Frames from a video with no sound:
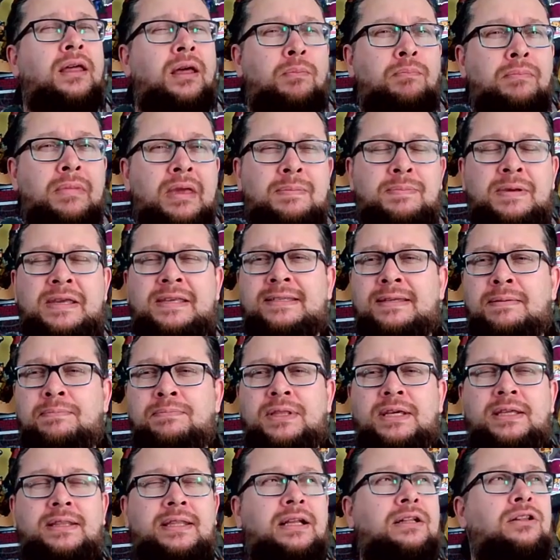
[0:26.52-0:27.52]
Maybe
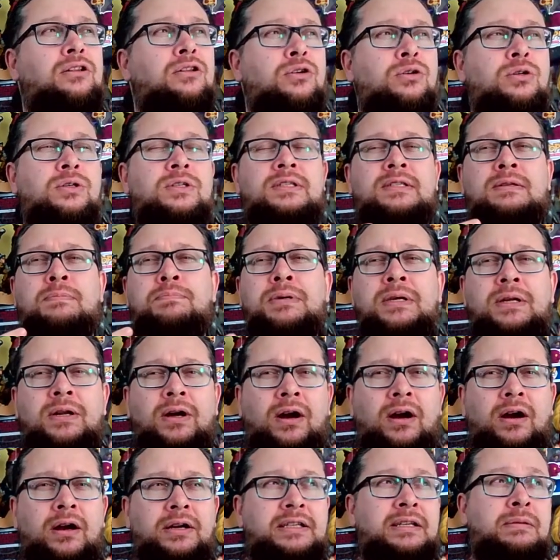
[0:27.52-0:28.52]
something that looks a bit
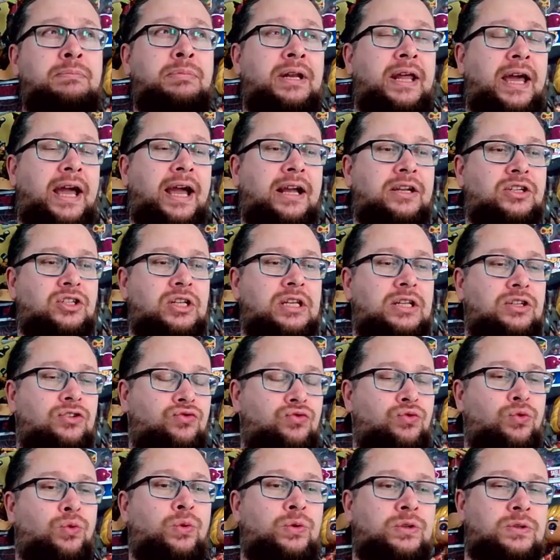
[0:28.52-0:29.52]
arty but actually
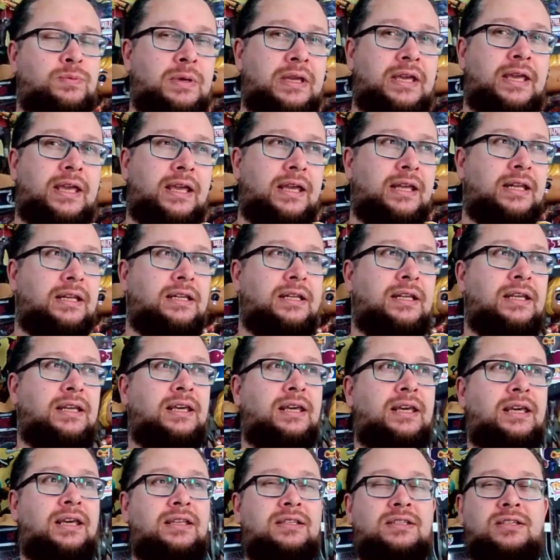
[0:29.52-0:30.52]
draws me in,
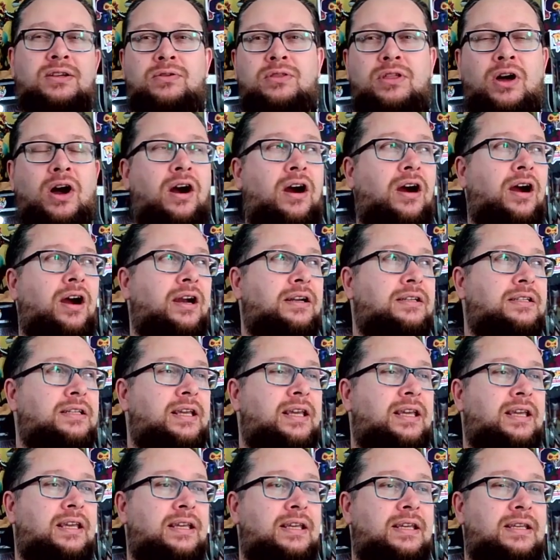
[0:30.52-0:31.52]
so the art
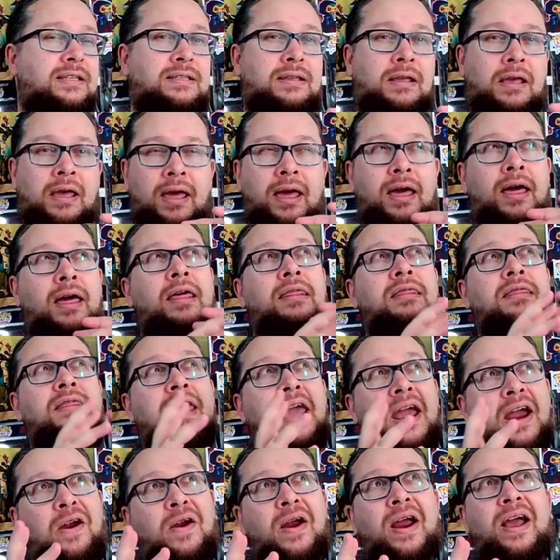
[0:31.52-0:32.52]
is
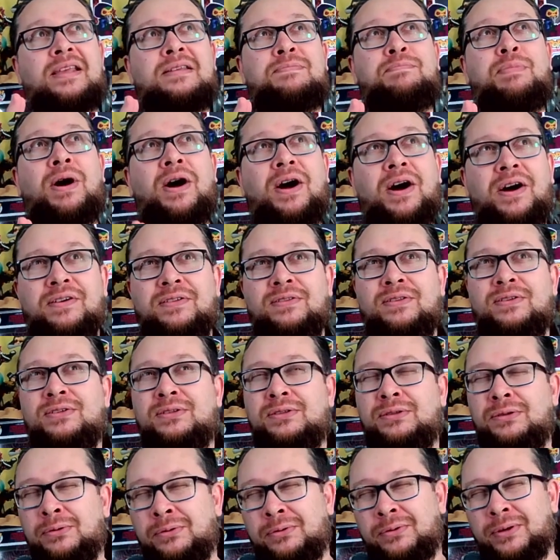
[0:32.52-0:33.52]
there as part of the
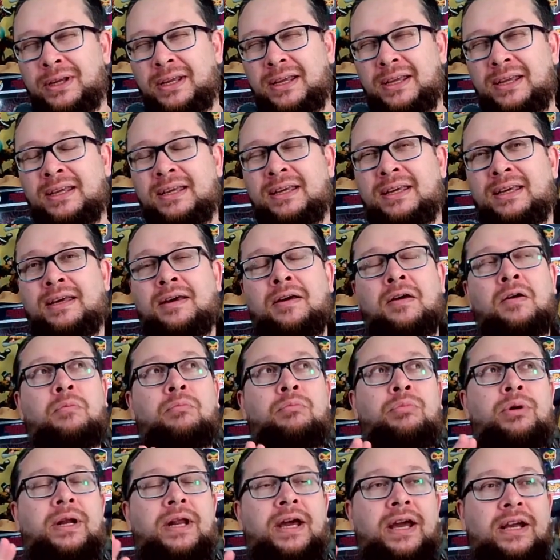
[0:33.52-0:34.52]
story,
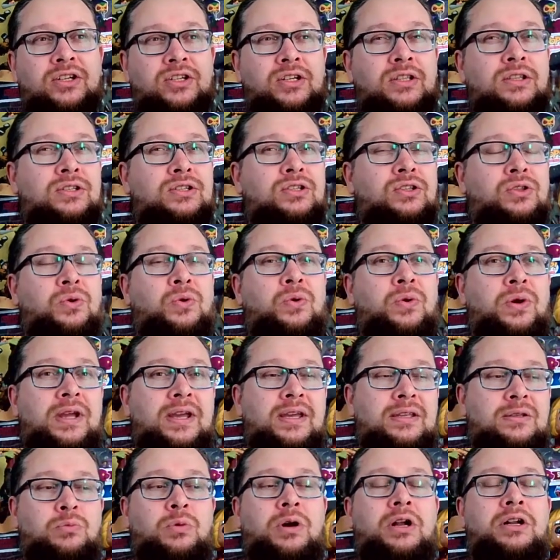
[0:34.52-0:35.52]
but actually the story
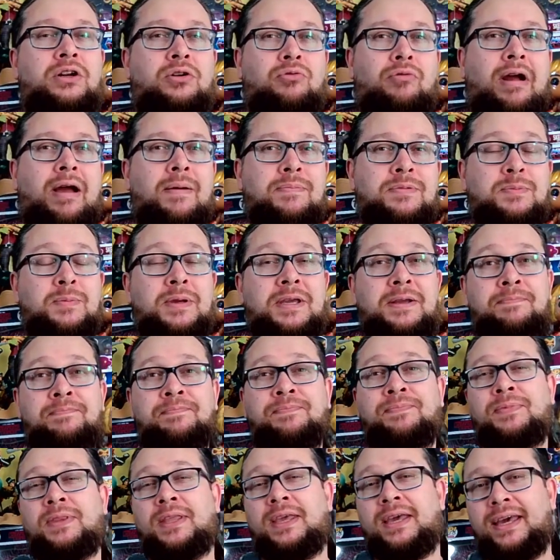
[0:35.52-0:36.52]
is what grabs me.
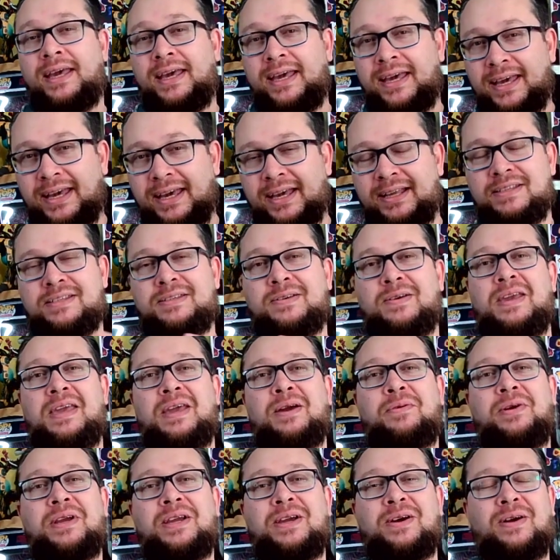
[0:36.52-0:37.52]
And so
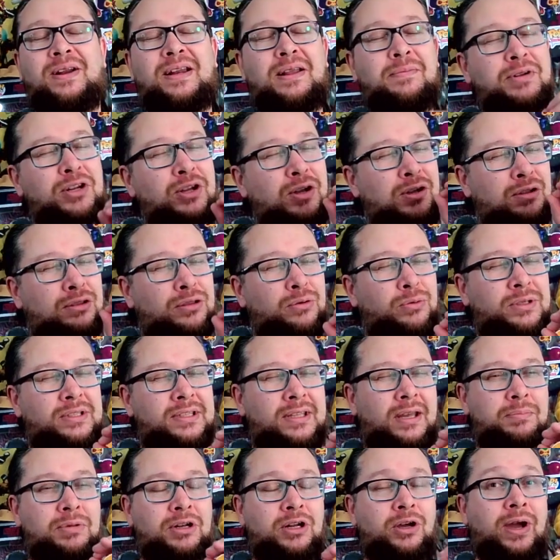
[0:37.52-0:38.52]
here we go. Let me know your thoughts
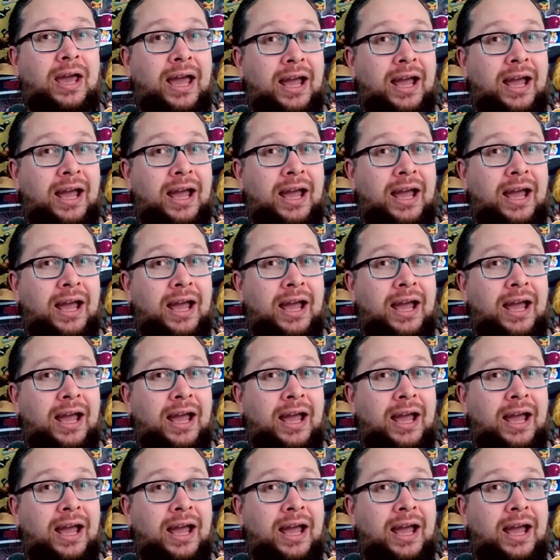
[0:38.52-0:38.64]
down below.